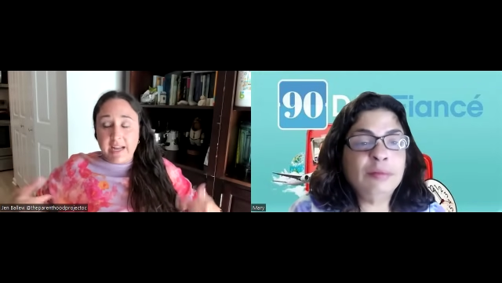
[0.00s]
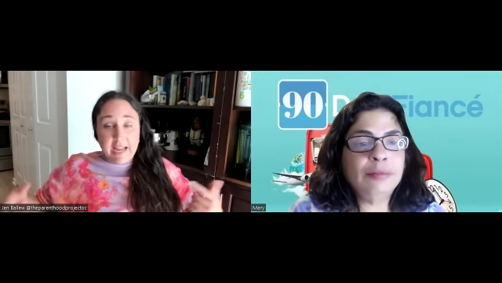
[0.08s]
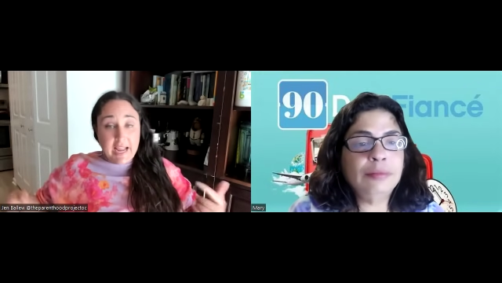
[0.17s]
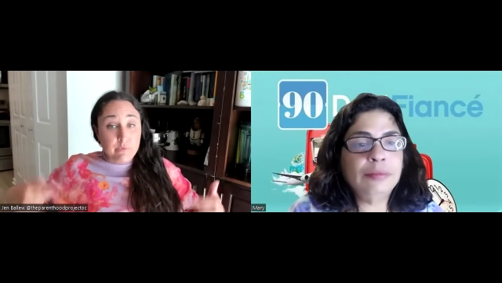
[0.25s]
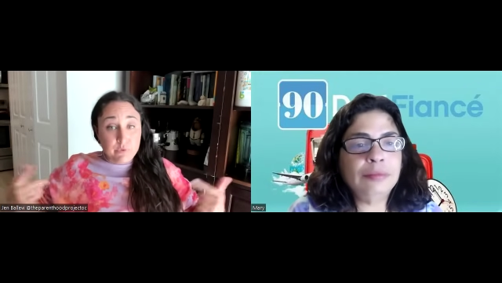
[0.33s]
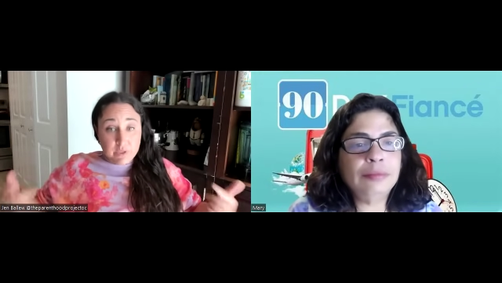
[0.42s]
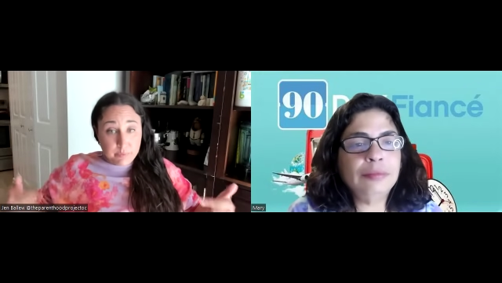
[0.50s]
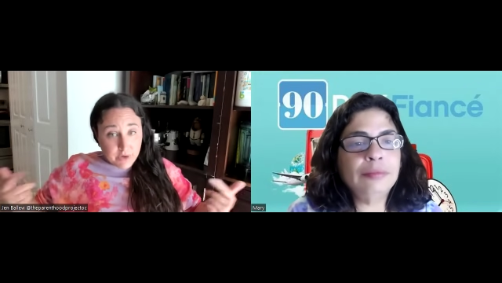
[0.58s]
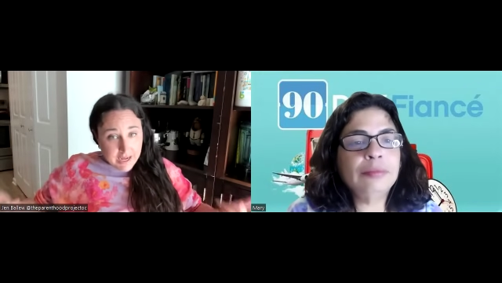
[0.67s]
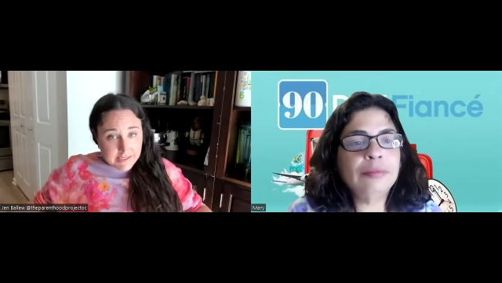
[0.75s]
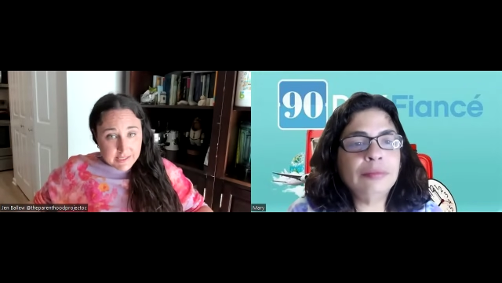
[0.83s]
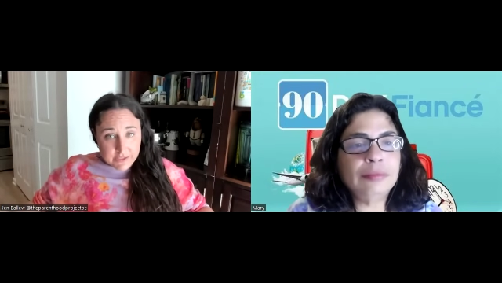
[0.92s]
Speaker 1: I hadn't really
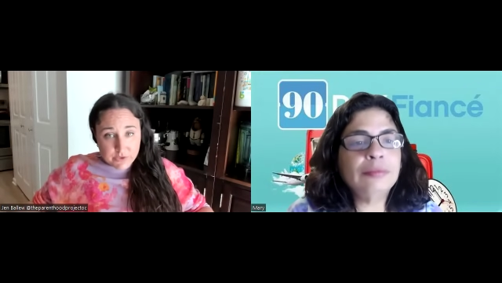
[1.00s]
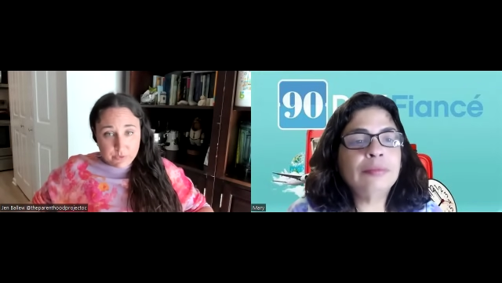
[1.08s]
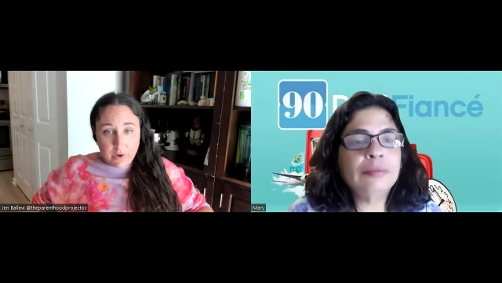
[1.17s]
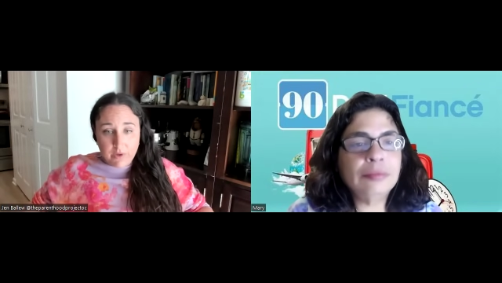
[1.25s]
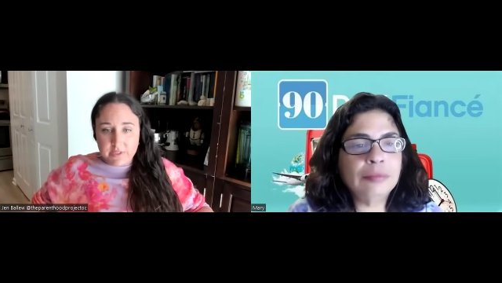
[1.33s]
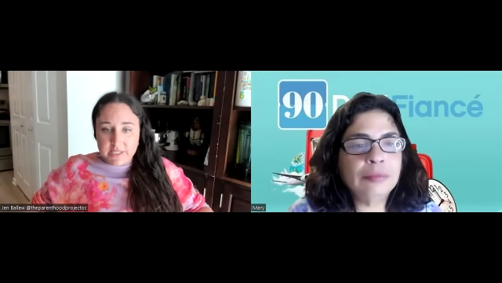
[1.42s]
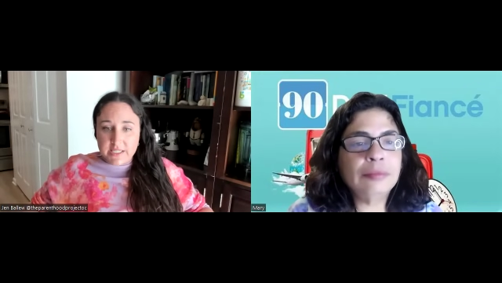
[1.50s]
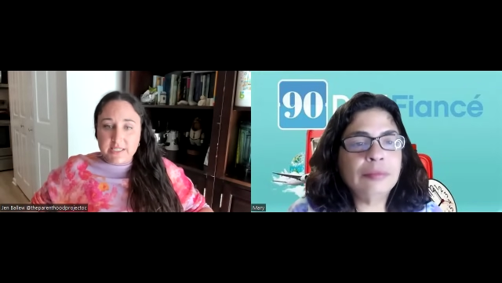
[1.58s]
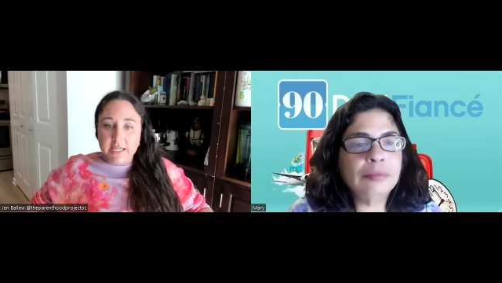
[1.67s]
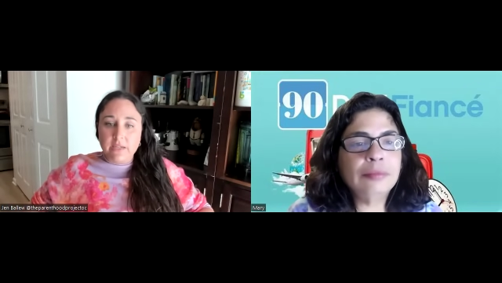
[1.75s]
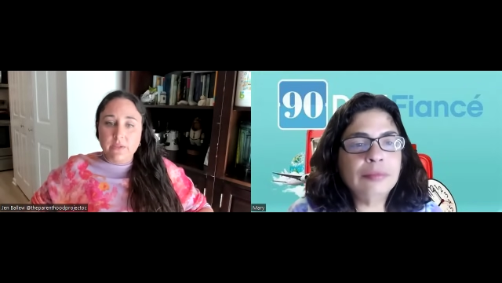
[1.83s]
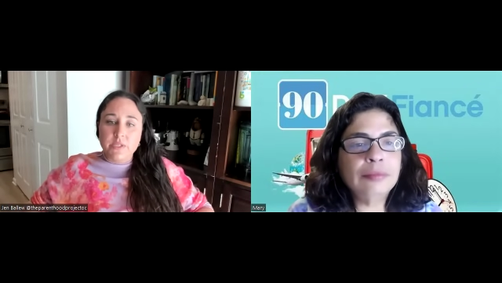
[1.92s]
processed through all the
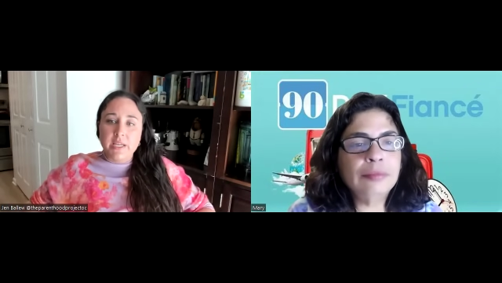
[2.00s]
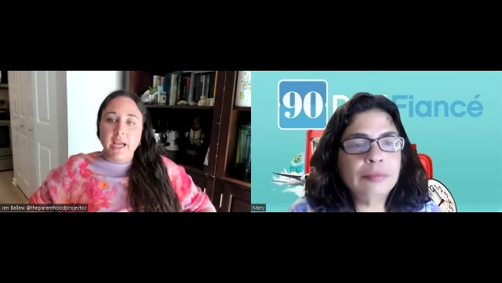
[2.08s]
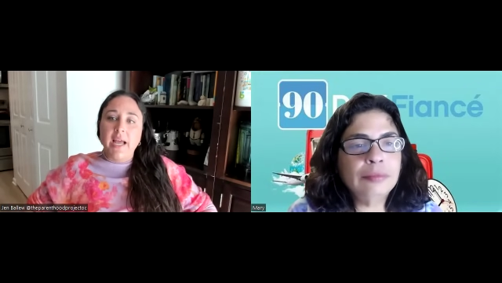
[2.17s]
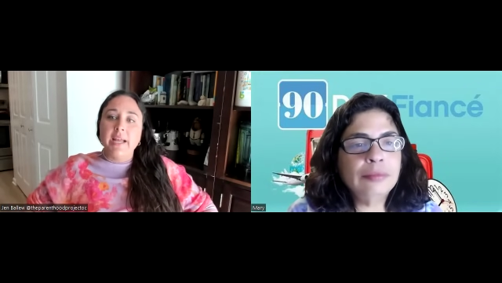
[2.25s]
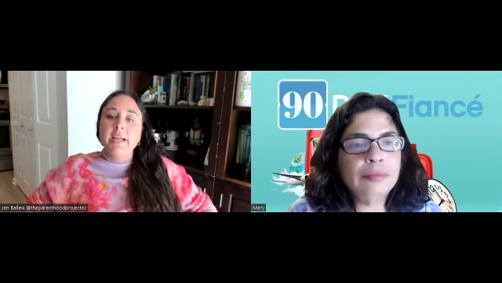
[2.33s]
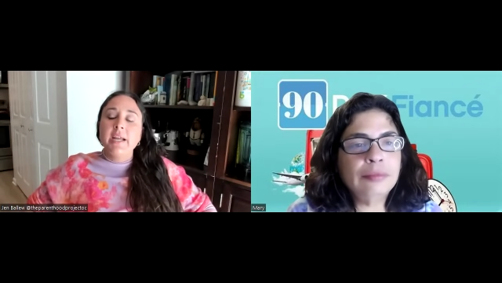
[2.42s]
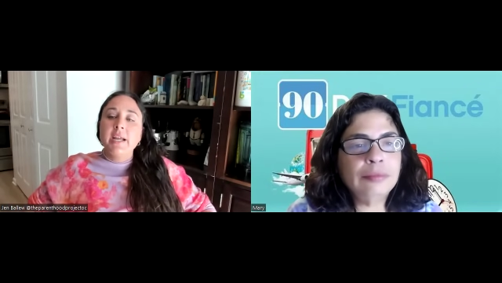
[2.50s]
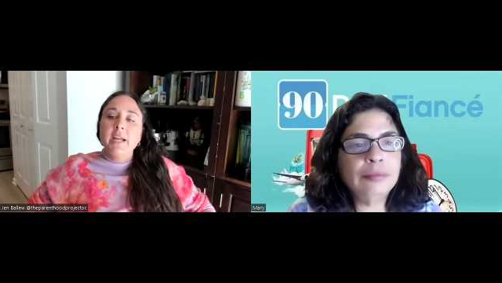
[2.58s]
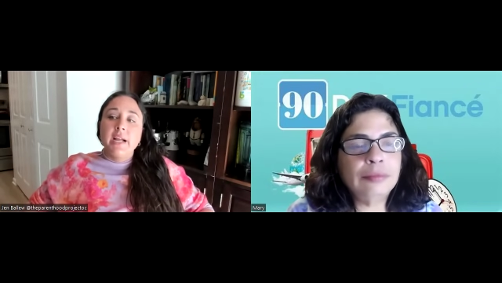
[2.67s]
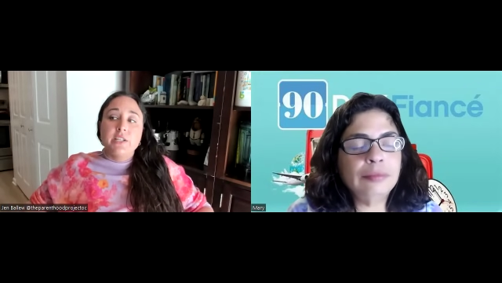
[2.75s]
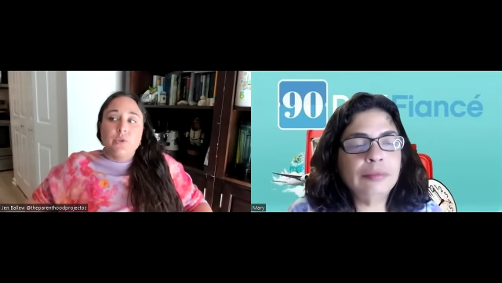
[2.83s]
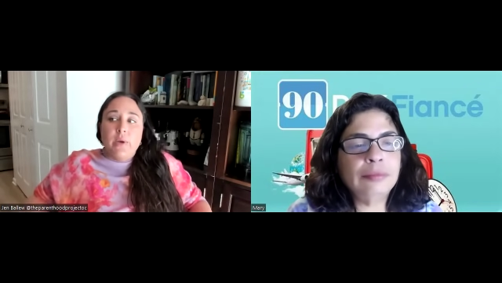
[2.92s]
details yet,
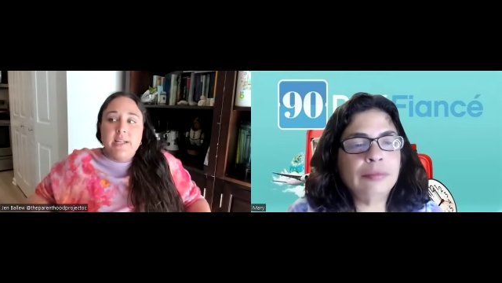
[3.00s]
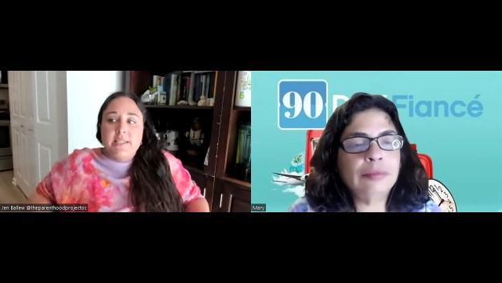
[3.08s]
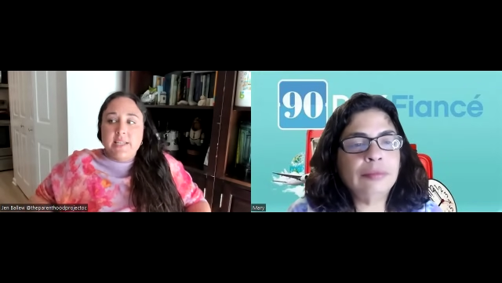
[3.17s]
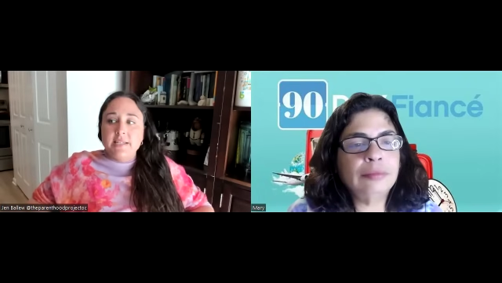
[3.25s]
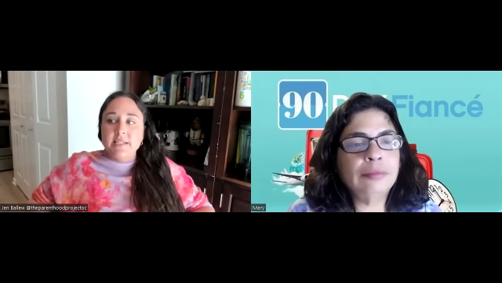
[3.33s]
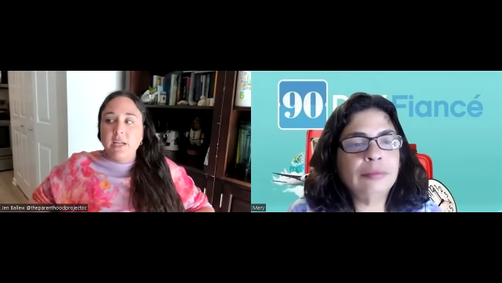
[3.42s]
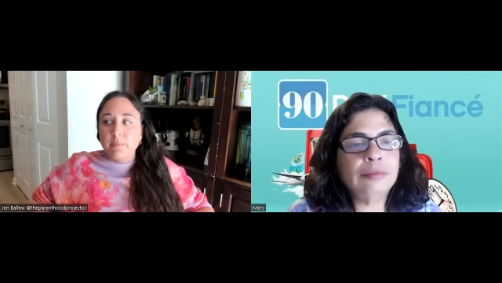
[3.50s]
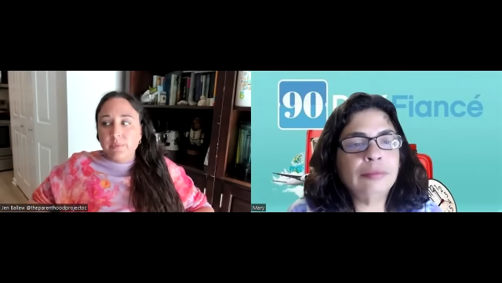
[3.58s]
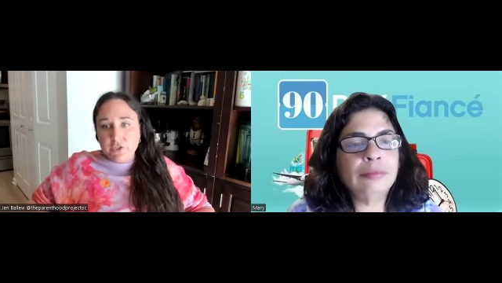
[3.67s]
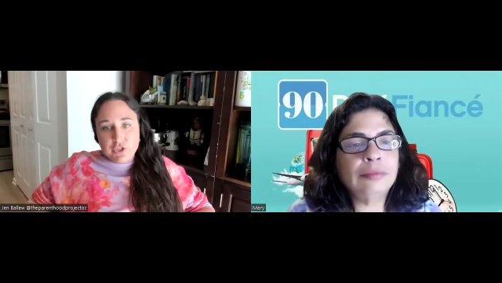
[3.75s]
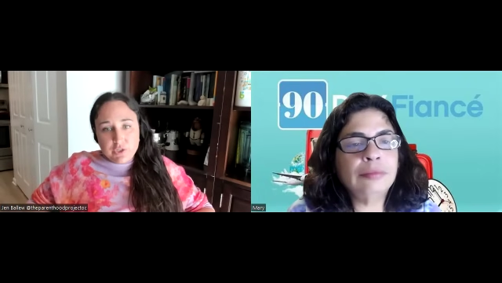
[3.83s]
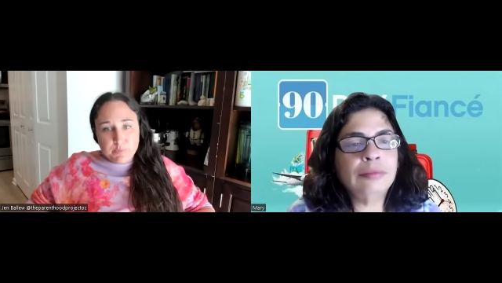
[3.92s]
and so I'd said to him,
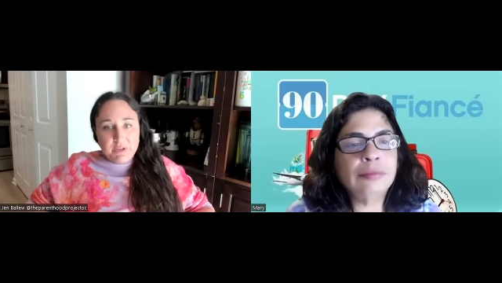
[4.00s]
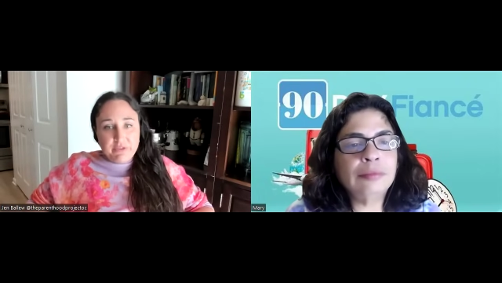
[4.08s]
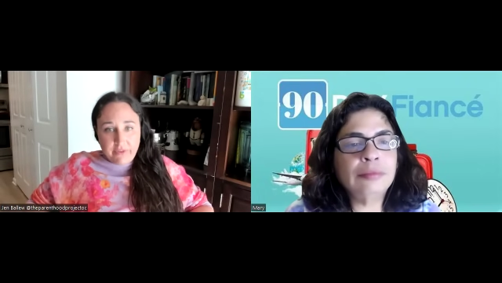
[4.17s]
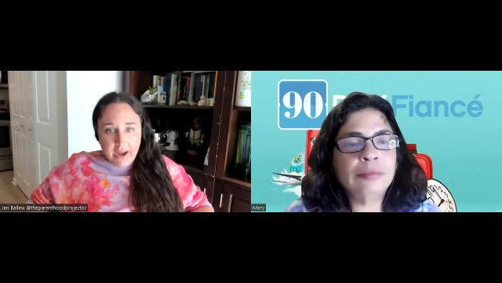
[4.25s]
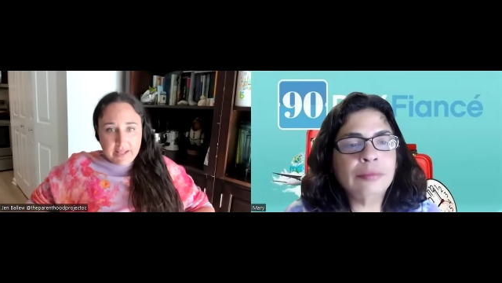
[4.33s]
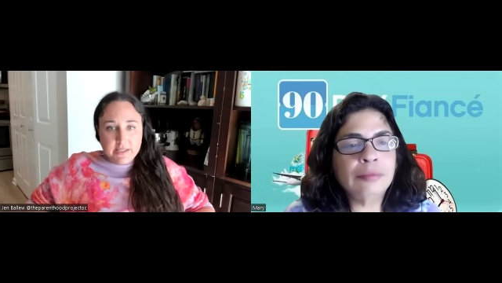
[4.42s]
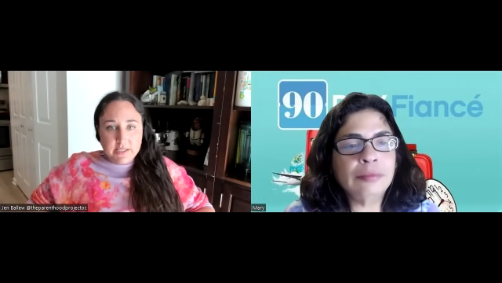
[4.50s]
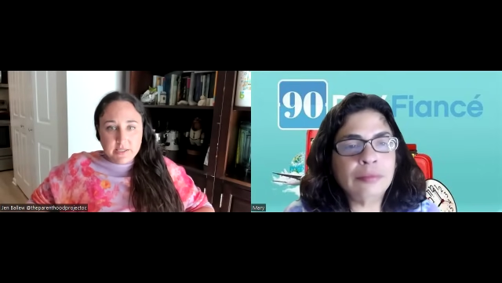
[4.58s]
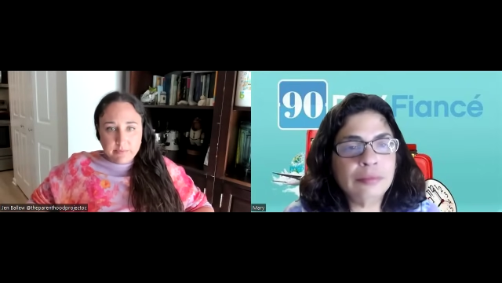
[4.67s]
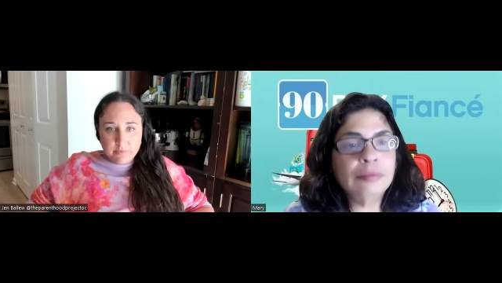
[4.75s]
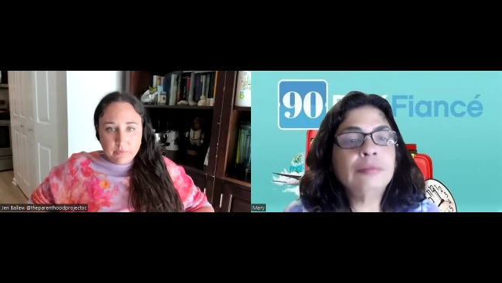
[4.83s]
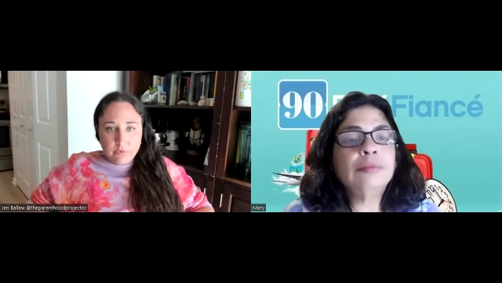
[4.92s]
"Let's just be friends."